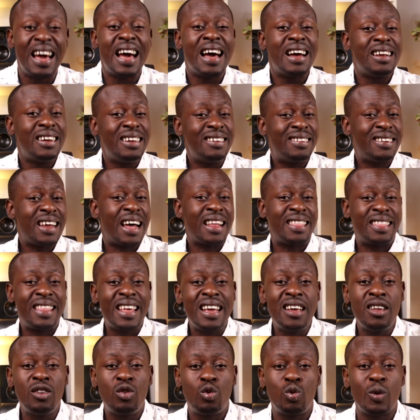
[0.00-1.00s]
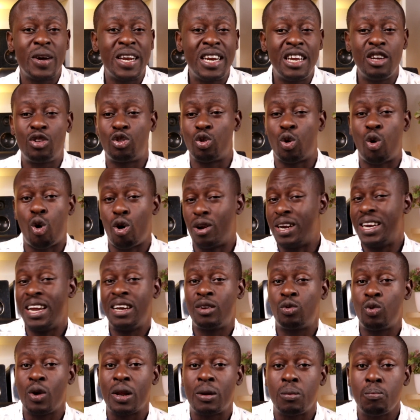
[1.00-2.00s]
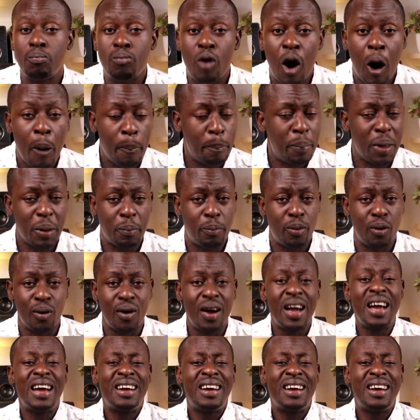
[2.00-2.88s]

These are things we need to connect with more people.